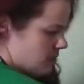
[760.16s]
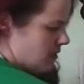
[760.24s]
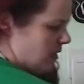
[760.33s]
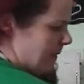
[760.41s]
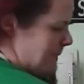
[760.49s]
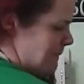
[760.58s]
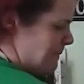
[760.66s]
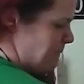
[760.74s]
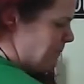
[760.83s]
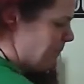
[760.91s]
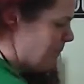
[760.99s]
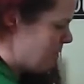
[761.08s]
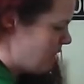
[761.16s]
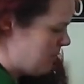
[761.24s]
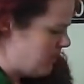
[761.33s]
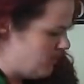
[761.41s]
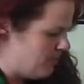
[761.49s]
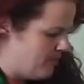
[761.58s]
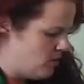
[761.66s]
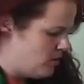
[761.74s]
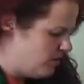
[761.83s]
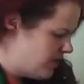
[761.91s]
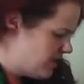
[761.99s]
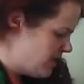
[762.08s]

I'm going to pour it